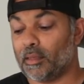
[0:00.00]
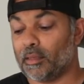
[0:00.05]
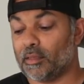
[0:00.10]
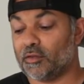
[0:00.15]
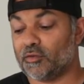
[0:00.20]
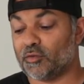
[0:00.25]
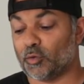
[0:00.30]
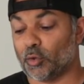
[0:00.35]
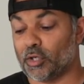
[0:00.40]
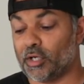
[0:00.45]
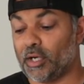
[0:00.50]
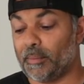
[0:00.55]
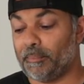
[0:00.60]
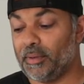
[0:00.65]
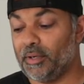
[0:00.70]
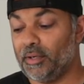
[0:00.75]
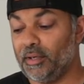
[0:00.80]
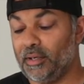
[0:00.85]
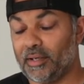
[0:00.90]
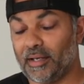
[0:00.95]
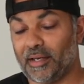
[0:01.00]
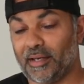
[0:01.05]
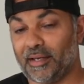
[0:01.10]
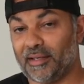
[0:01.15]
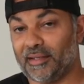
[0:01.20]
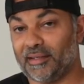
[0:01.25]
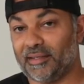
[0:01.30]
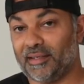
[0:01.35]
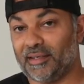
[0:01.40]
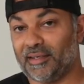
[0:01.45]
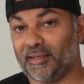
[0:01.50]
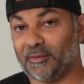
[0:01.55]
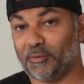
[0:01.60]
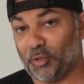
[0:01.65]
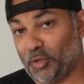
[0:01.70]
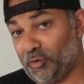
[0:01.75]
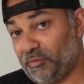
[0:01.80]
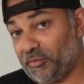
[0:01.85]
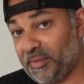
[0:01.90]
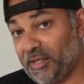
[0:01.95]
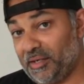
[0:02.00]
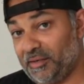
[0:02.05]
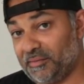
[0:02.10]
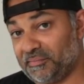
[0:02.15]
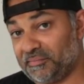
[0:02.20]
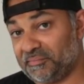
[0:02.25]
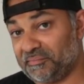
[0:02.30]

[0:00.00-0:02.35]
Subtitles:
sort of number, and we'll go from there.